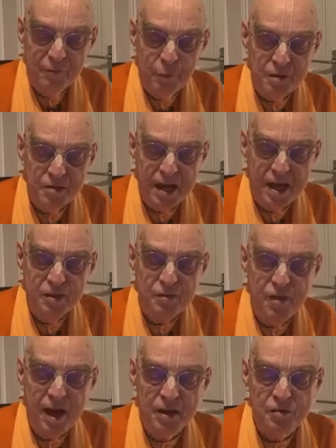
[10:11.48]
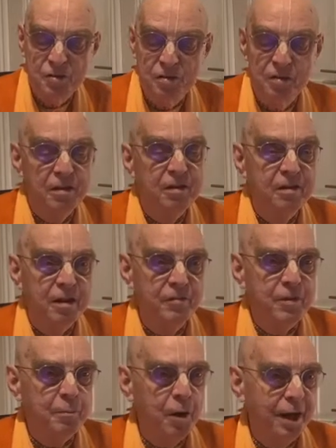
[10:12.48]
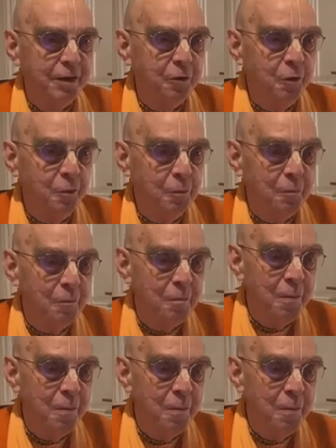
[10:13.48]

for the satisfaction of the bridegroom.